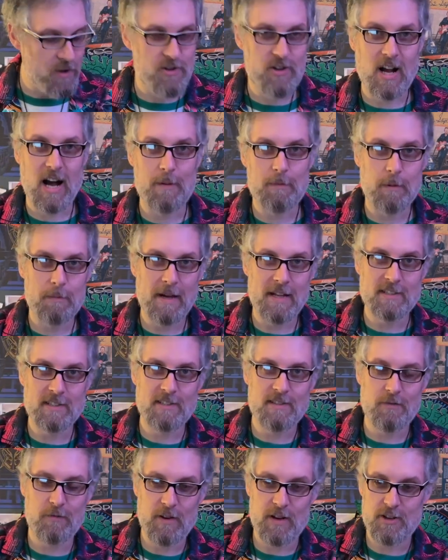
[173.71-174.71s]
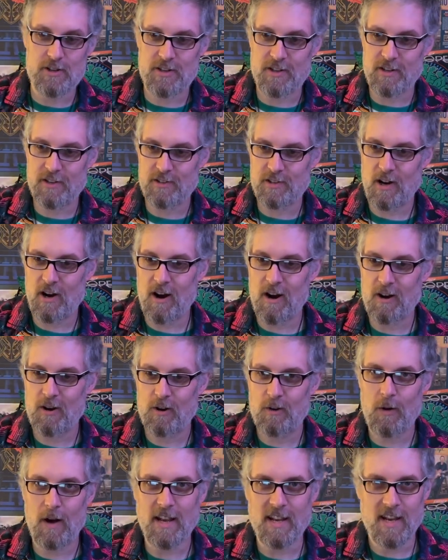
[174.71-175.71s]
complements the finish of the guitar
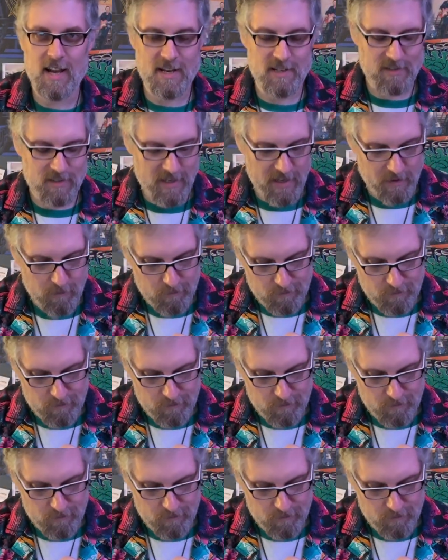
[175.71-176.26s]
quite nicely.